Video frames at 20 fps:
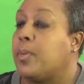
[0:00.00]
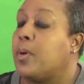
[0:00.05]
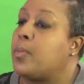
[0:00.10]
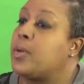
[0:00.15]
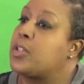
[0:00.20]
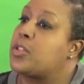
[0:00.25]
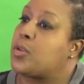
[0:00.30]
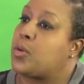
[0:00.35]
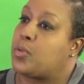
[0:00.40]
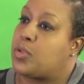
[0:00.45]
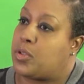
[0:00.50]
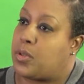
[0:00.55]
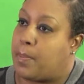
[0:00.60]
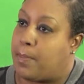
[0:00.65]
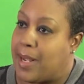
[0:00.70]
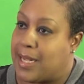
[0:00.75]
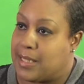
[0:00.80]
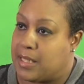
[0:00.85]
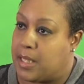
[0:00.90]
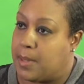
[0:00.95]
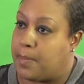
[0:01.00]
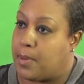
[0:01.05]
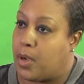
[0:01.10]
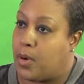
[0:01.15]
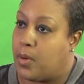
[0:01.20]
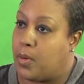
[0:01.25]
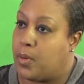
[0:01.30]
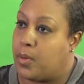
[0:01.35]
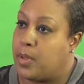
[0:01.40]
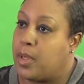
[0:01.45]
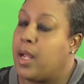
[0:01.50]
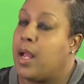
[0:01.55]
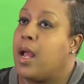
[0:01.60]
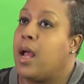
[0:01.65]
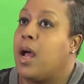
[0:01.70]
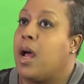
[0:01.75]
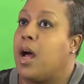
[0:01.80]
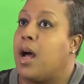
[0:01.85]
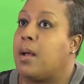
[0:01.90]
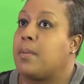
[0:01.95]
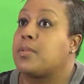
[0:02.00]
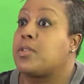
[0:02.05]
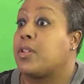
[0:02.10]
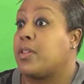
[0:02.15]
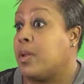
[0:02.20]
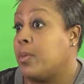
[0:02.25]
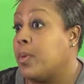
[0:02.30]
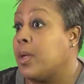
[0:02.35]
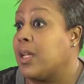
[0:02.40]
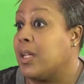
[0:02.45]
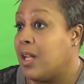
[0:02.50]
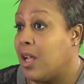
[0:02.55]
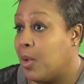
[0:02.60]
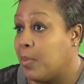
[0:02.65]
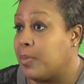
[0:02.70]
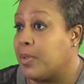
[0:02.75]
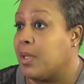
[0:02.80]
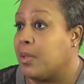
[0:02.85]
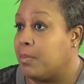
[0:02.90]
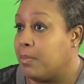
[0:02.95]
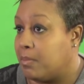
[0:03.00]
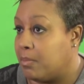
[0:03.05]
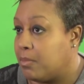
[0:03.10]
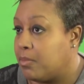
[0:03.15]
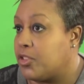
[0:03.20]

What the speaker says: but we search by zip code so that we can help them